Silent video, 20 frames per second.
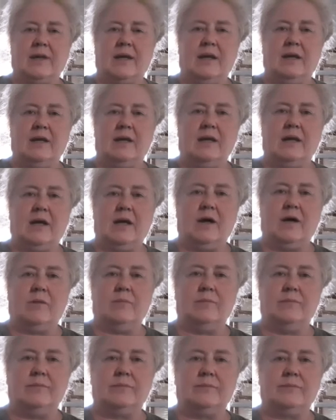and it'll help.
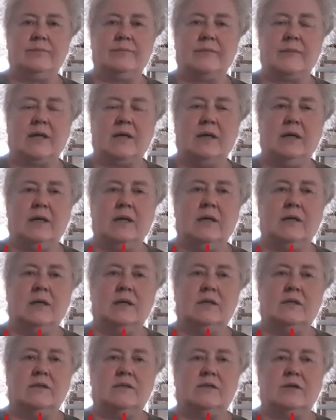
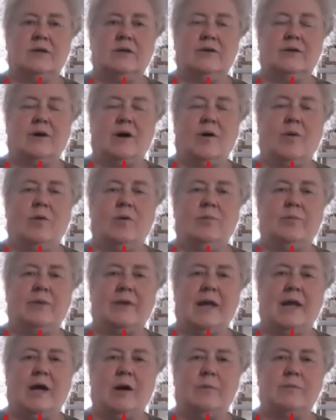So I hope
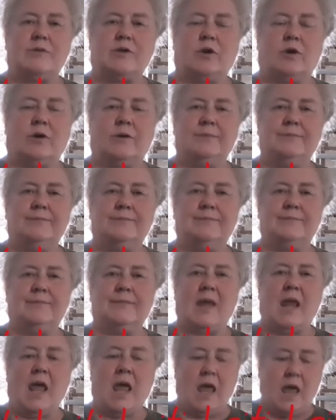that helps her.
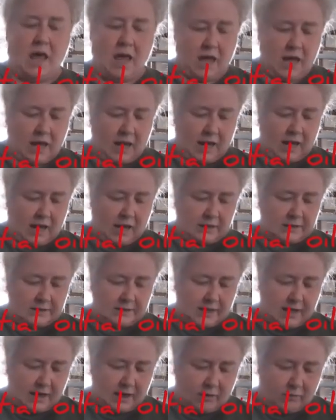And
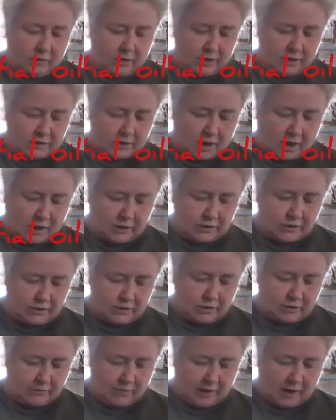today I want to talk to
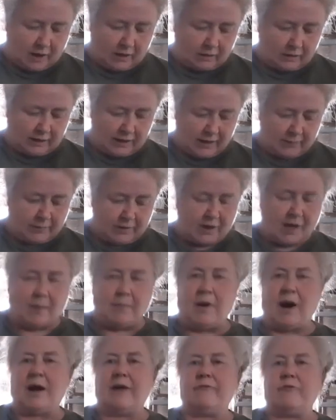you about lemon. I
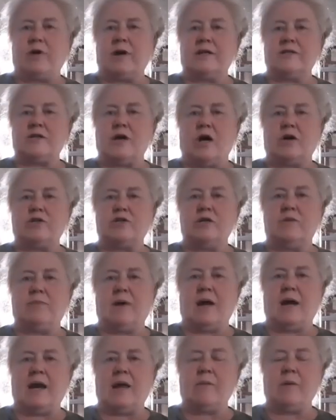might have already talked to you
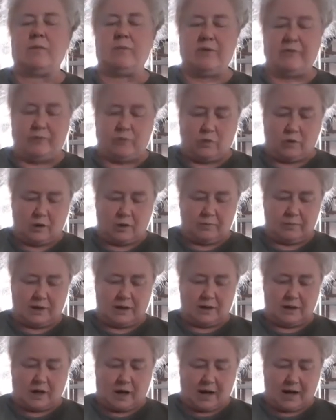about lemon before,
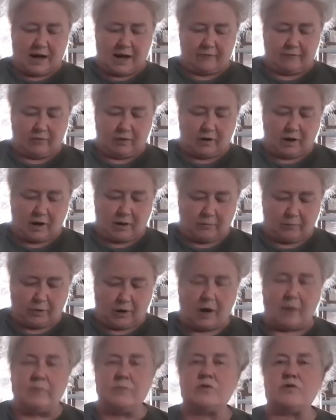but I have a lot of
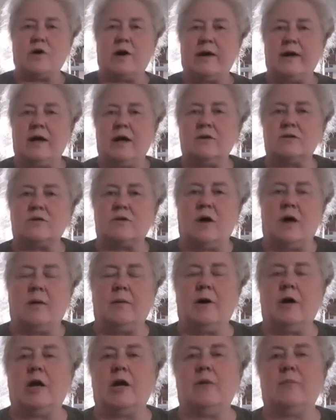problems right now, so I'm
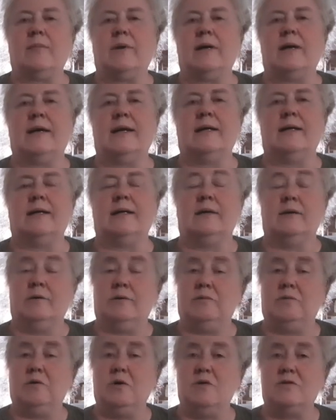going to be
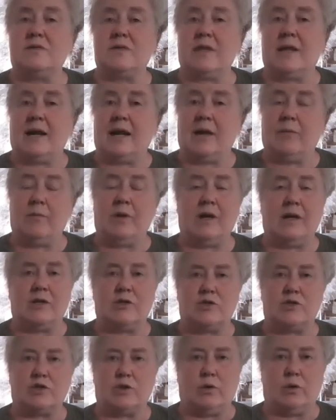using the lemon and
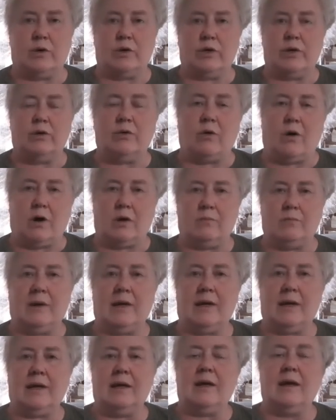showing you on
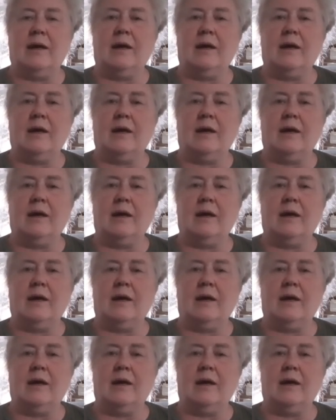me